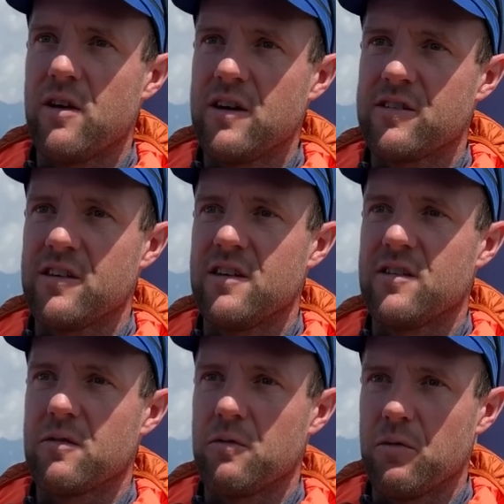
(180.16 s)
race that
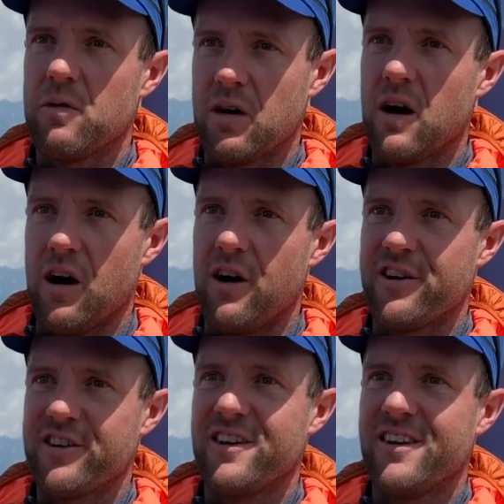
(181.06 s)
it's
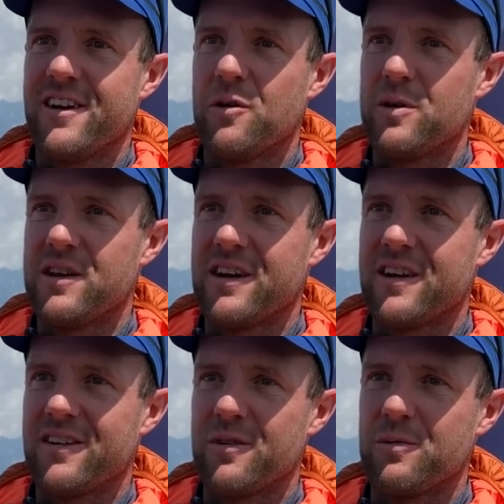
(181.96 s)
hard with
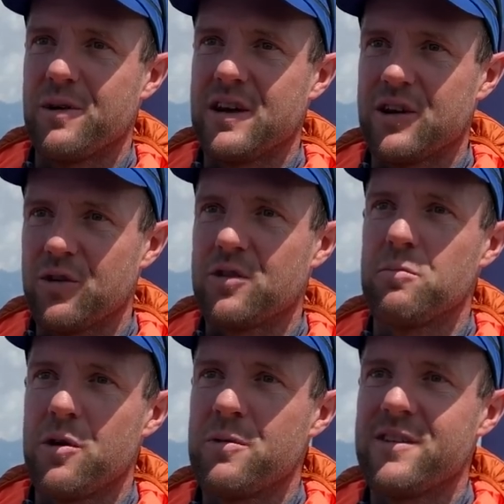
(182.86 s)
the good
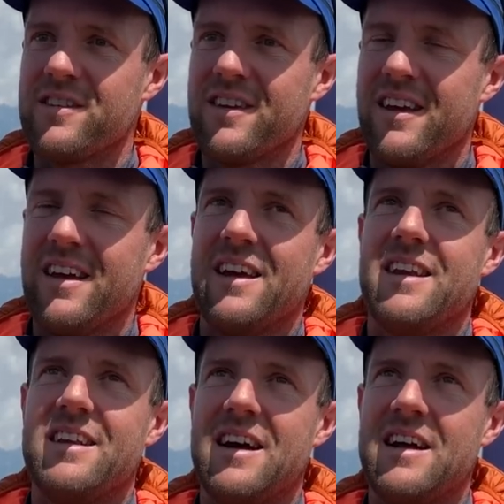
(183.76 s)
moments,
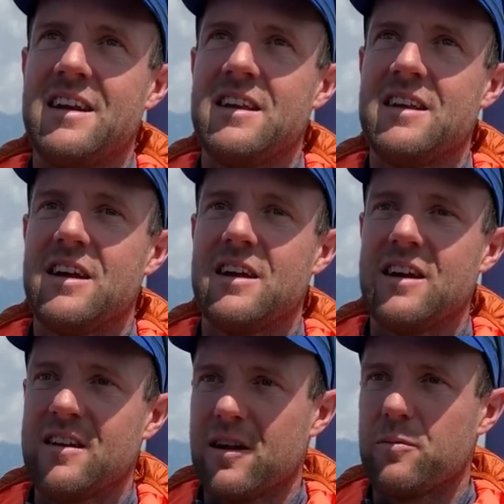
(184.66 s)
then in the
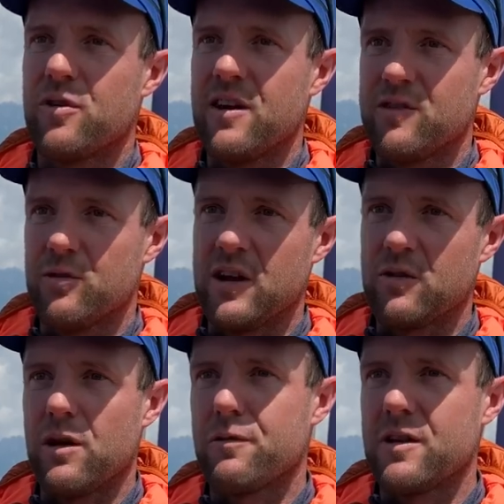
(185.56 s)
X-Alps race during
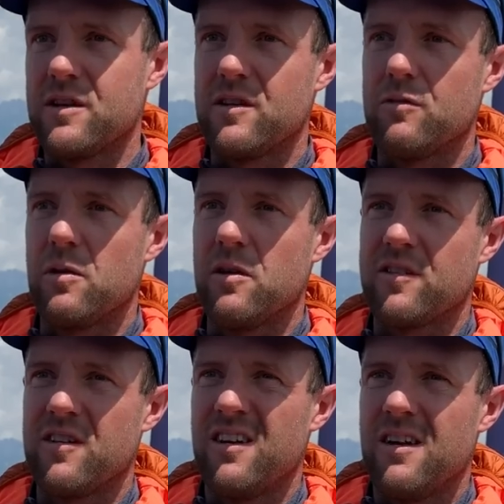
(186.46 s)
12 days it will
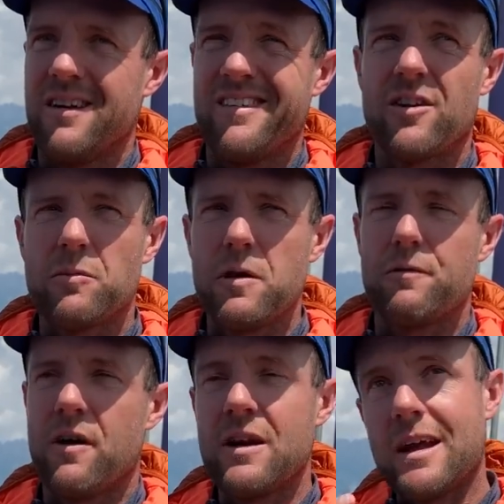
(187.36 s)
not be
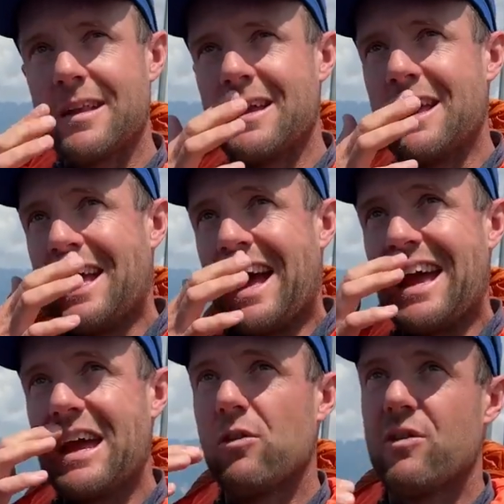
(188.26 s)
funny. And
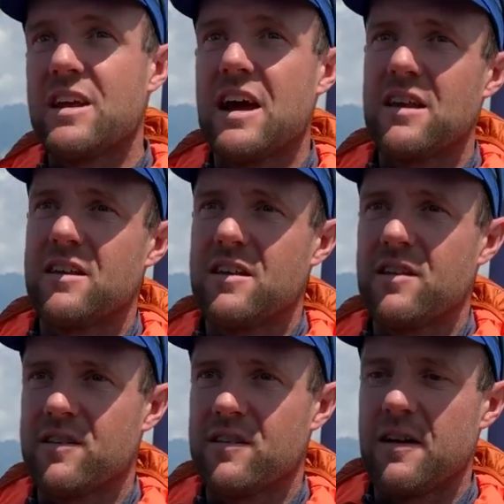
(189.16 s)
I already had
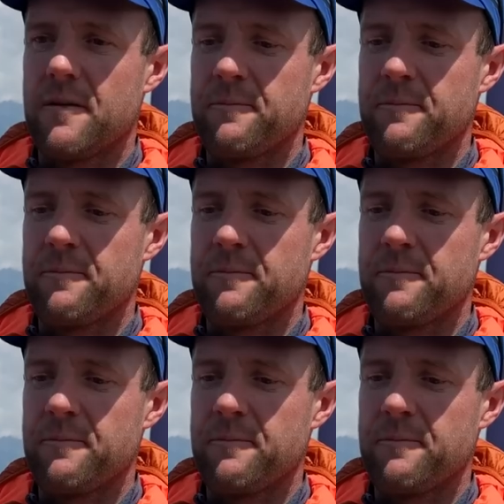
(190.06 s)
this.